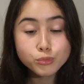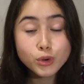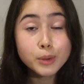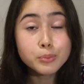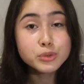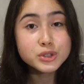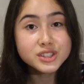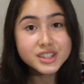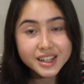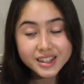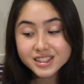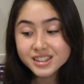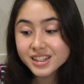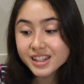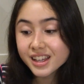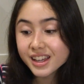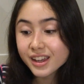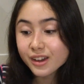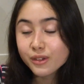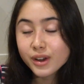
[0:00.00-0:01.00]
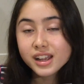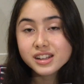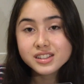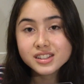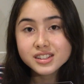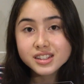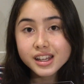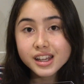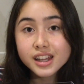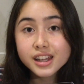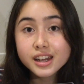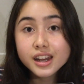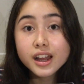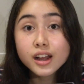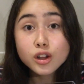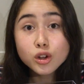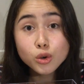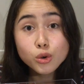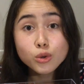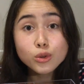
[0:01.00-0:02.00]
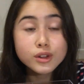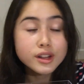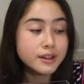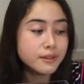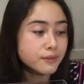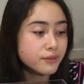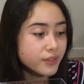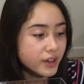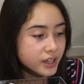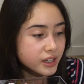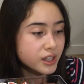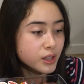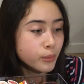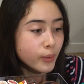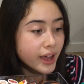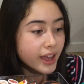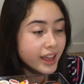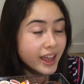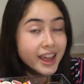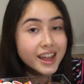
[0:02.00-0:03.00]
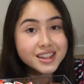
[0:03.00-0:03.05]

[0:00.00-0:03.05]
representing erasers in a cool and funky way,